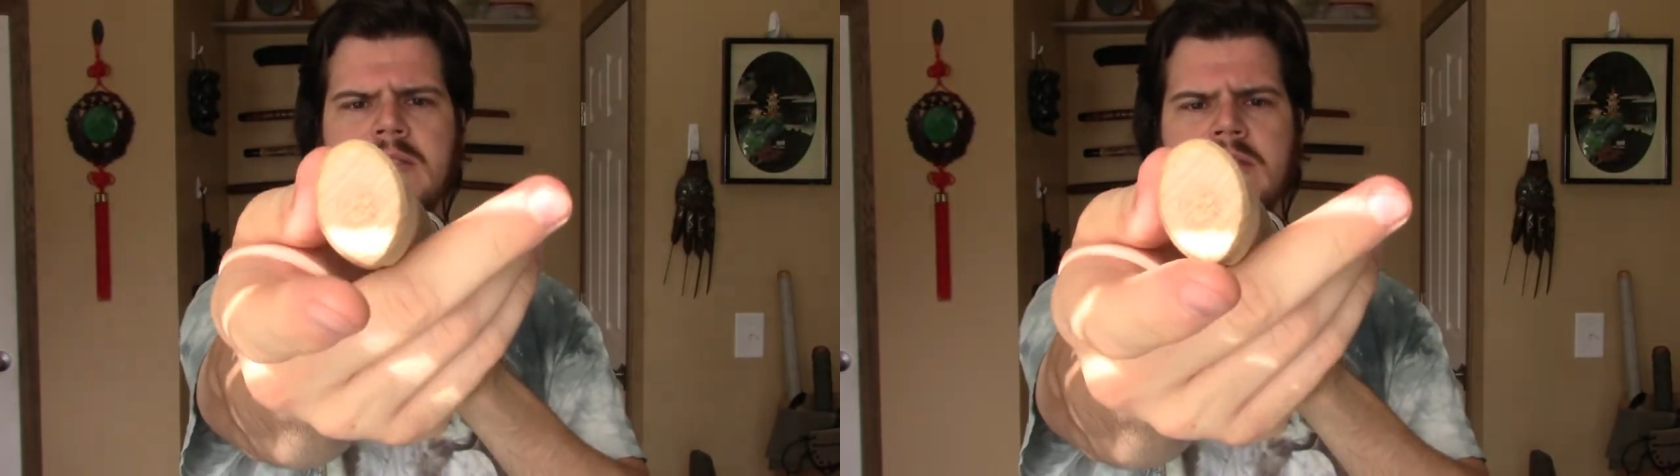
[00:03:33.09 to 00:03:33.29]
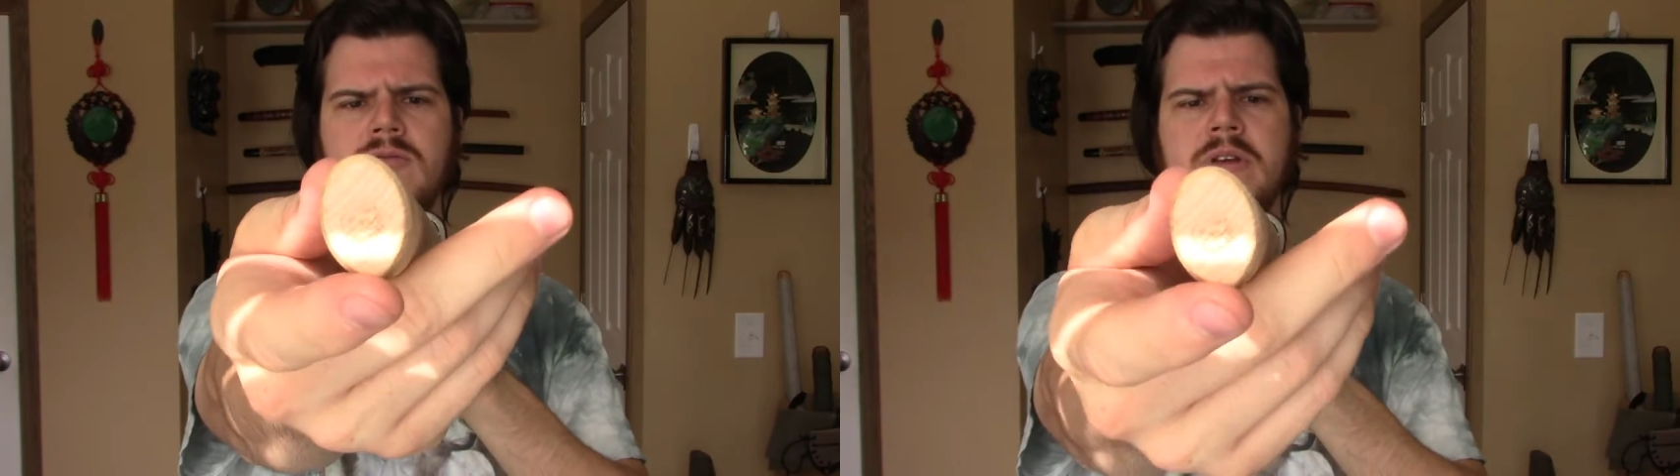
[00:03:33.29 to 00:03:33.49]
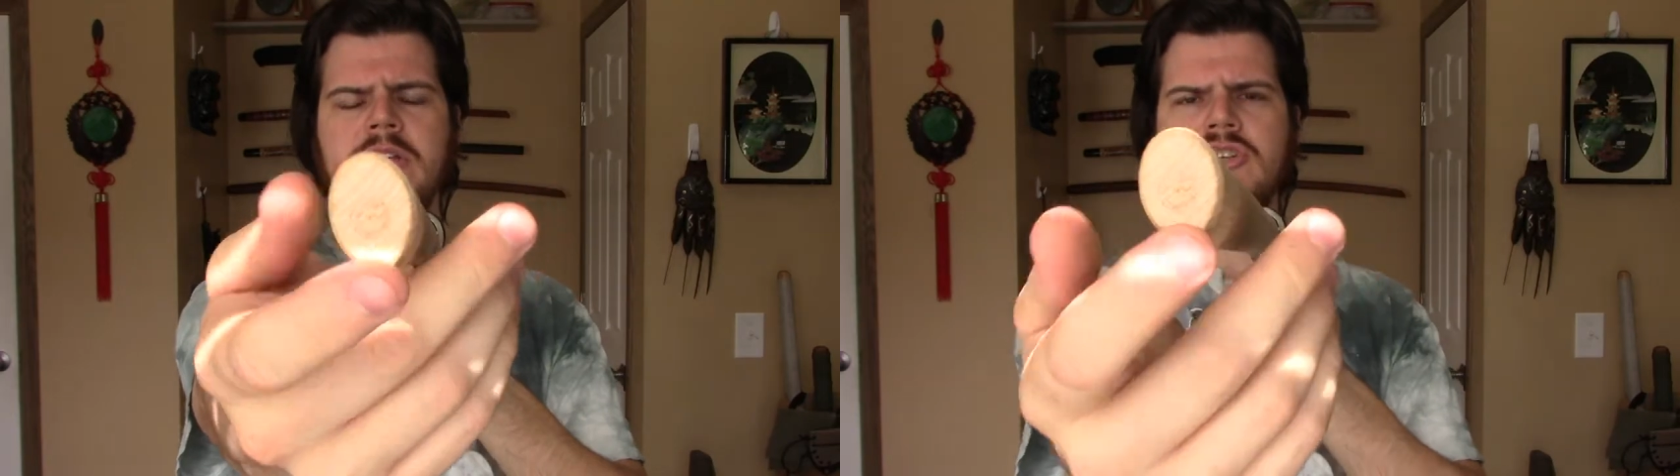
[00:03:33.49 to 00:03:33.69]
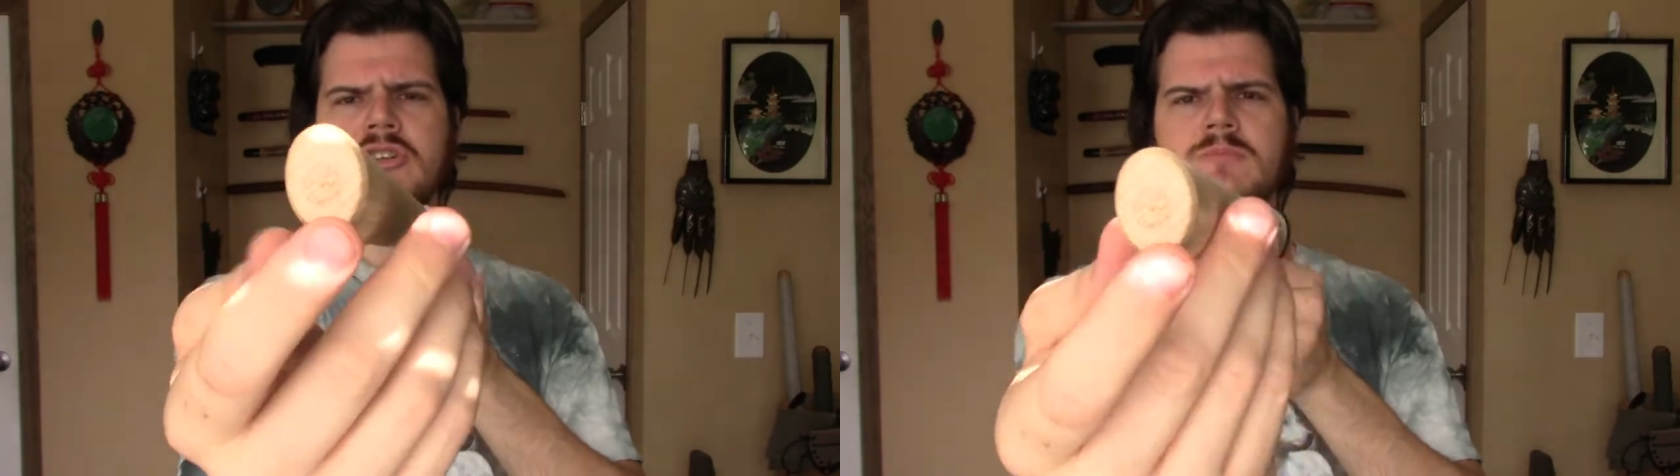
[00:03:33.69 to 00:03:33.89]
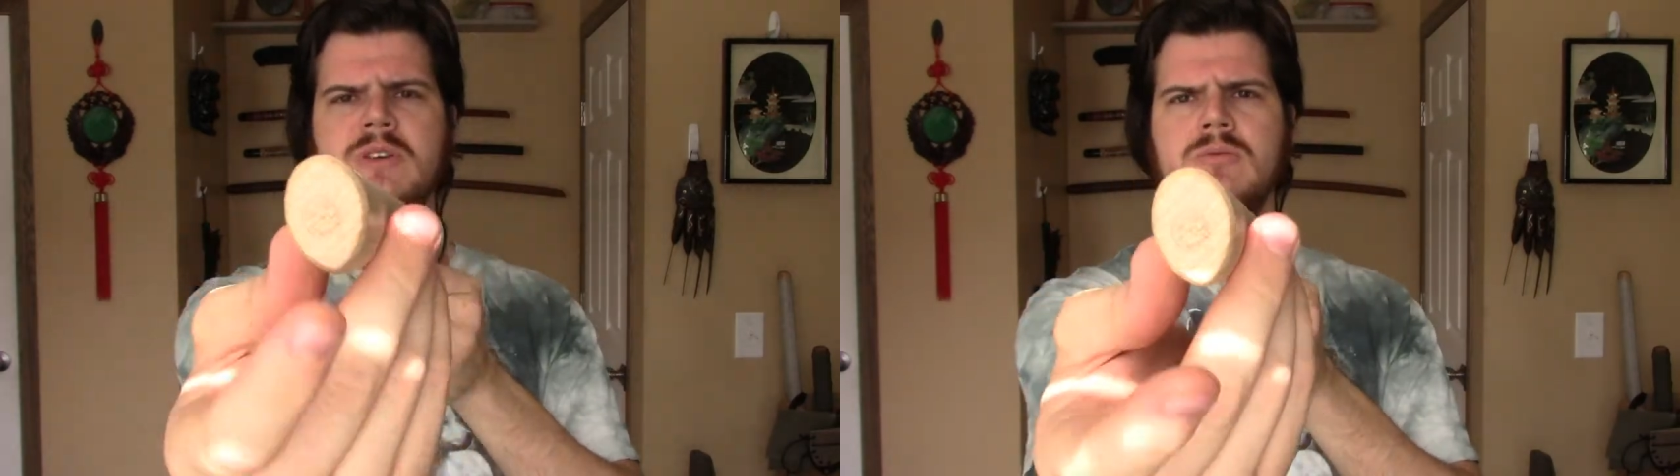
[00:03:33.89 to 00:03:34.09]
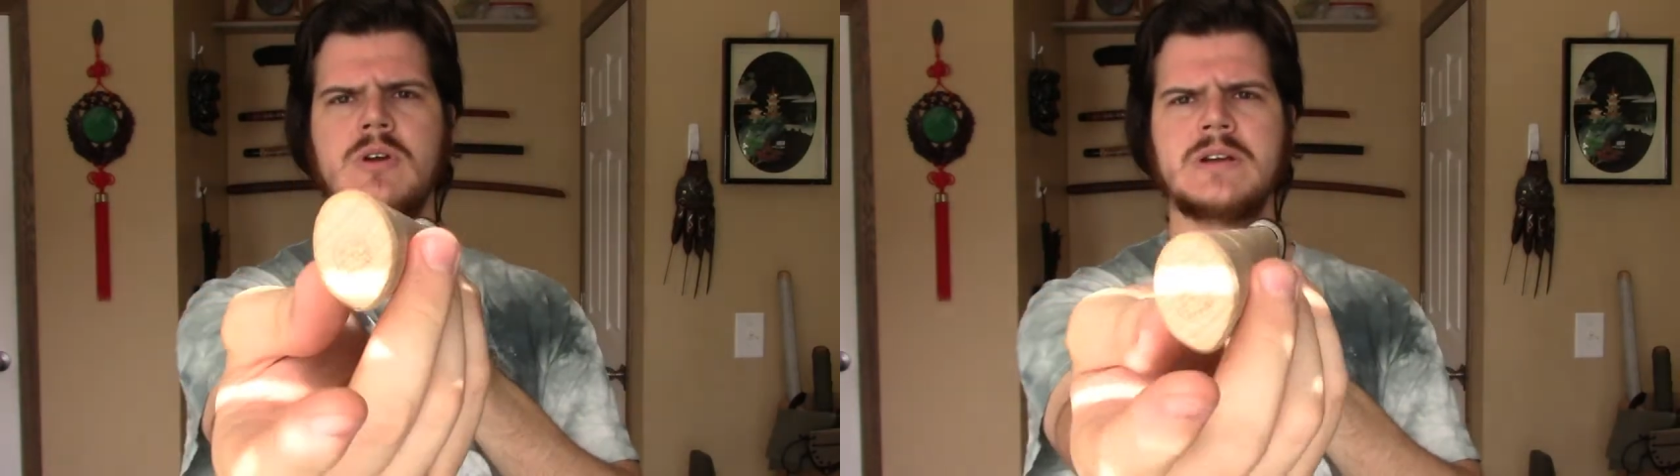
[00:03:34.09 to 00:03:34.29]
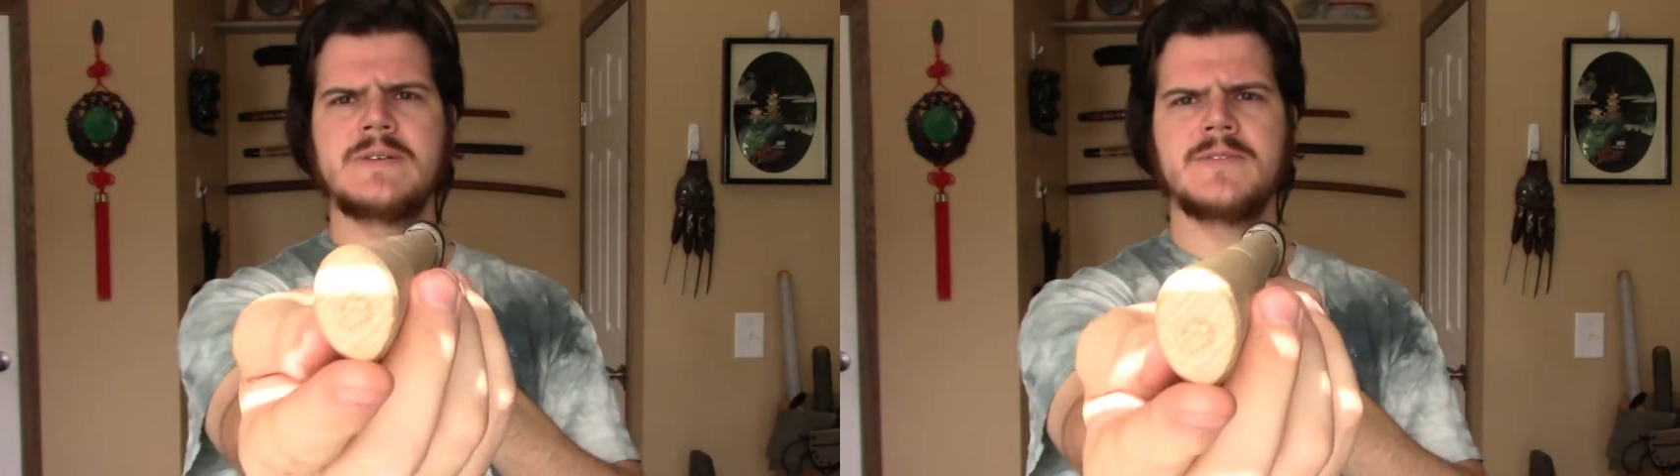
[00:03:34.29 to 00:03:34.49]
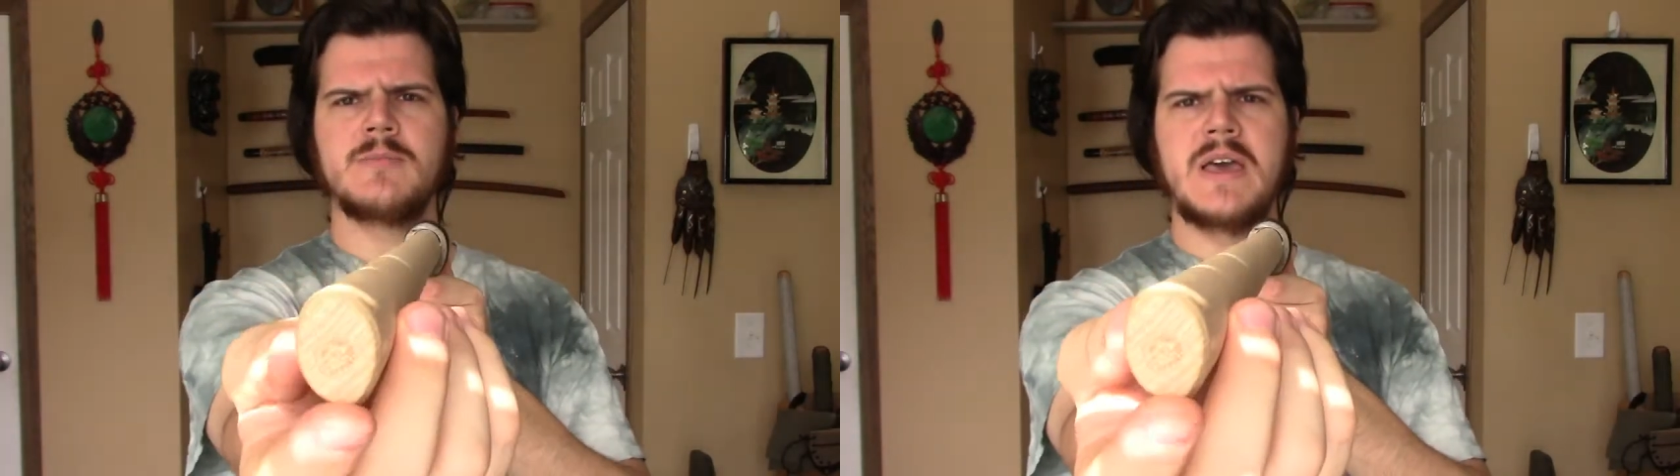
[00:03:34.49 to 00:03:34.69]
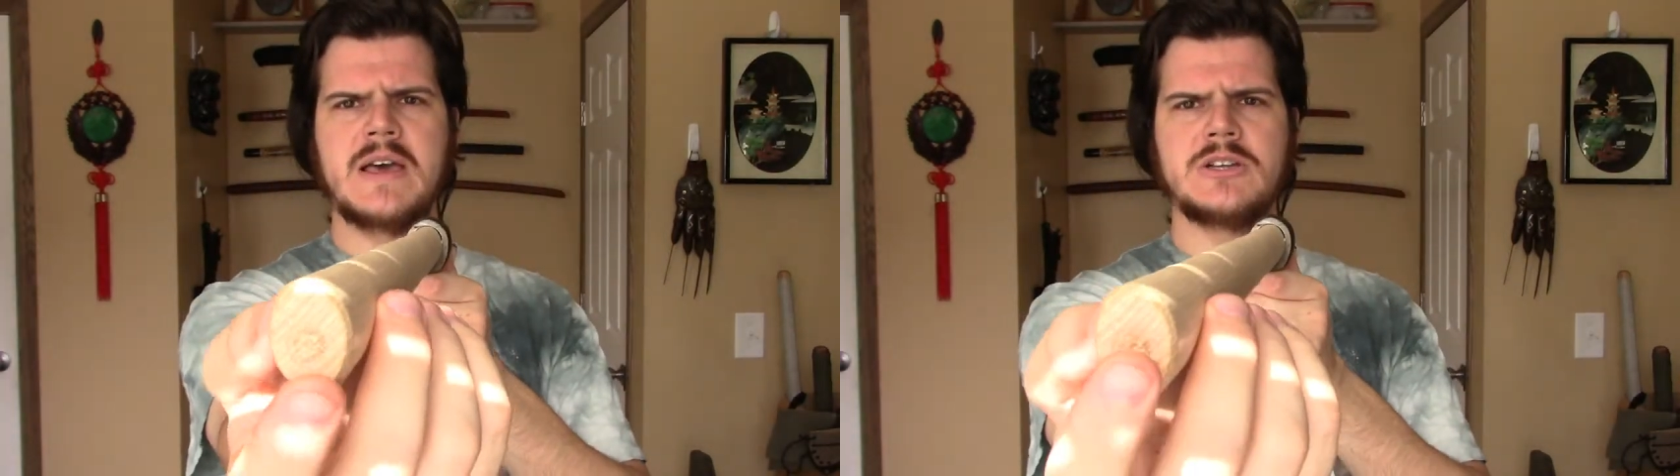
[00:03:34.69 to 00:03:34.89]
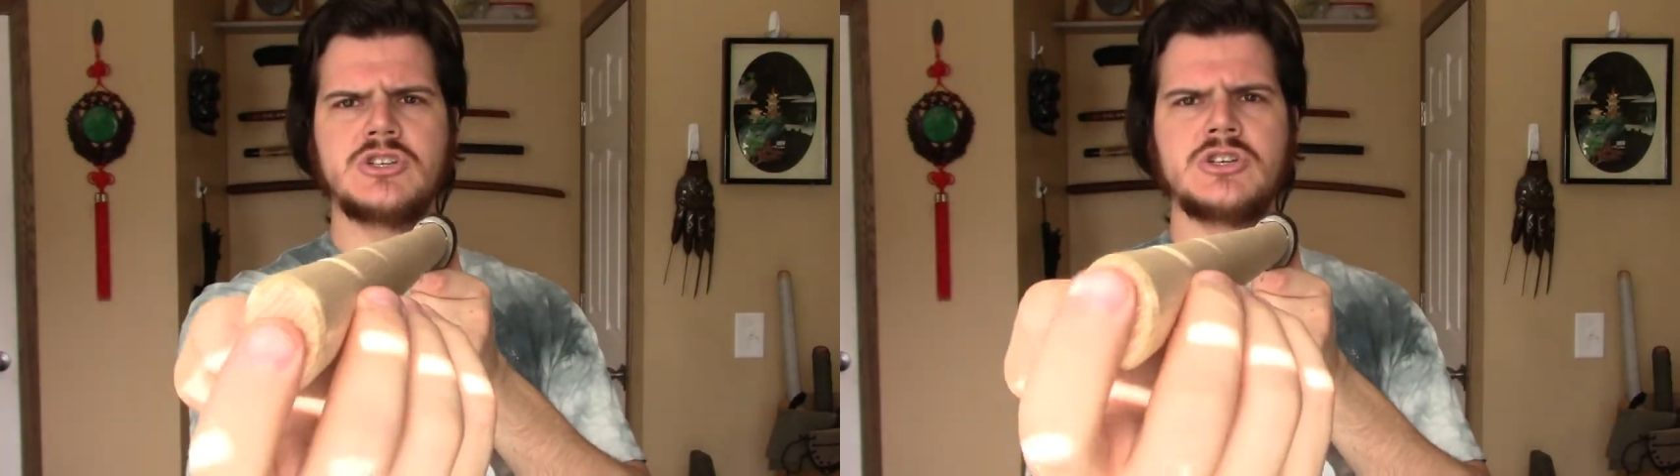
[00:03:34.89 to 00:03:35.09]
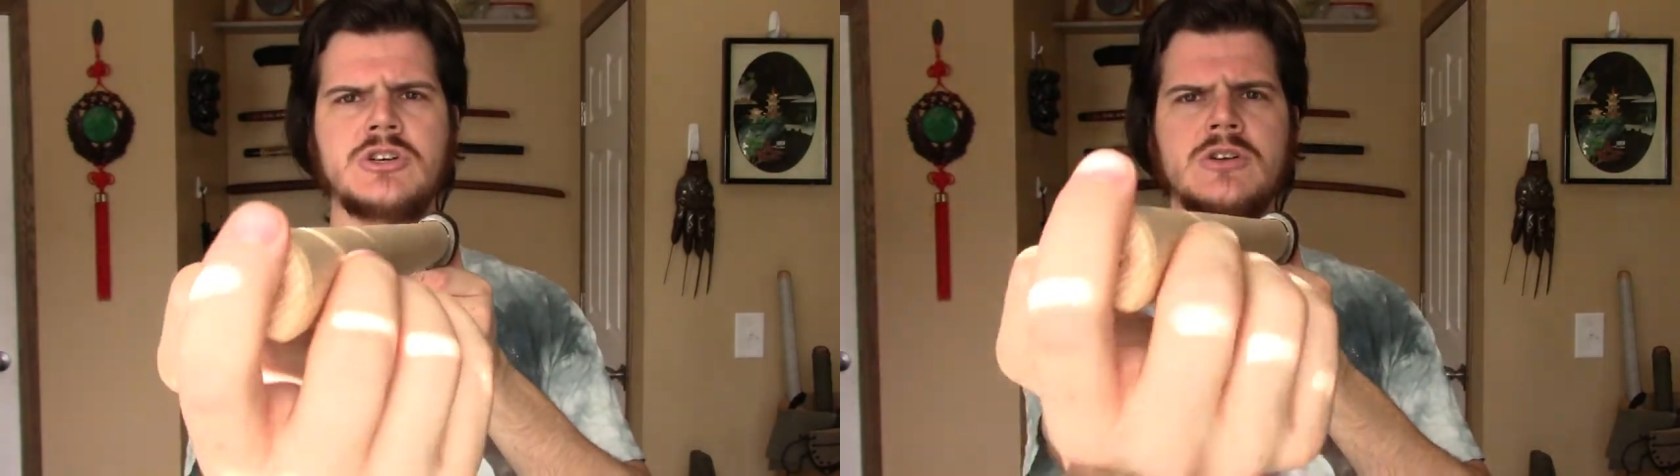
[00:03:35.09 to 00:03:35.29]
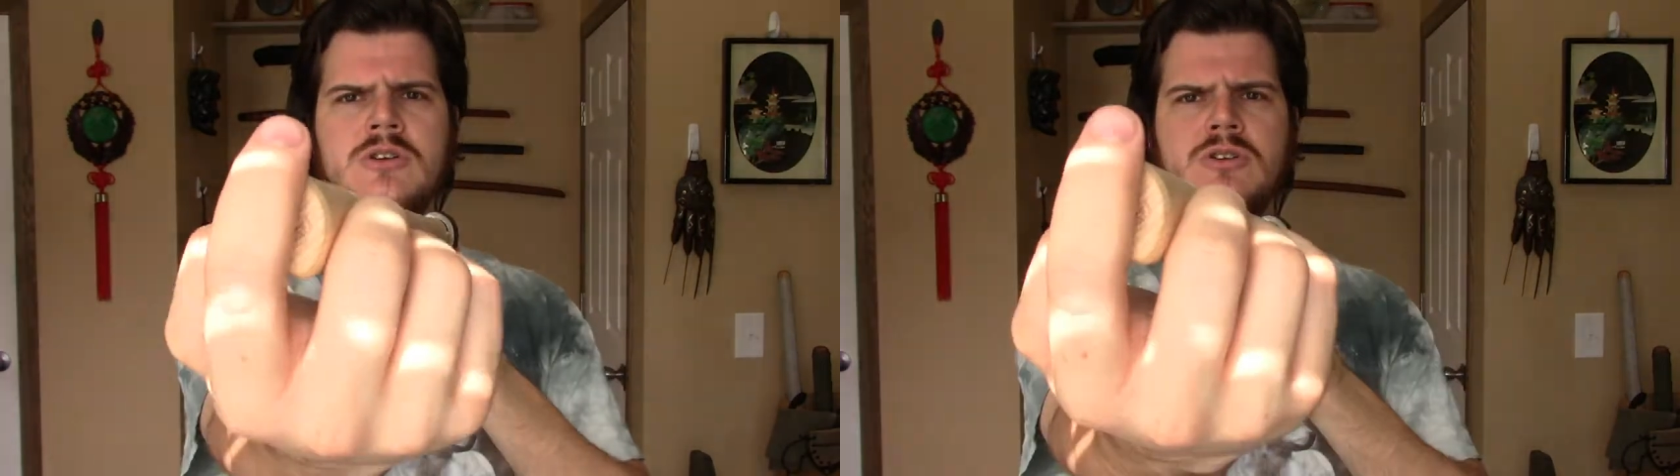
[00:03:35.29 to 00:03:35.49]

The grain should be running from edge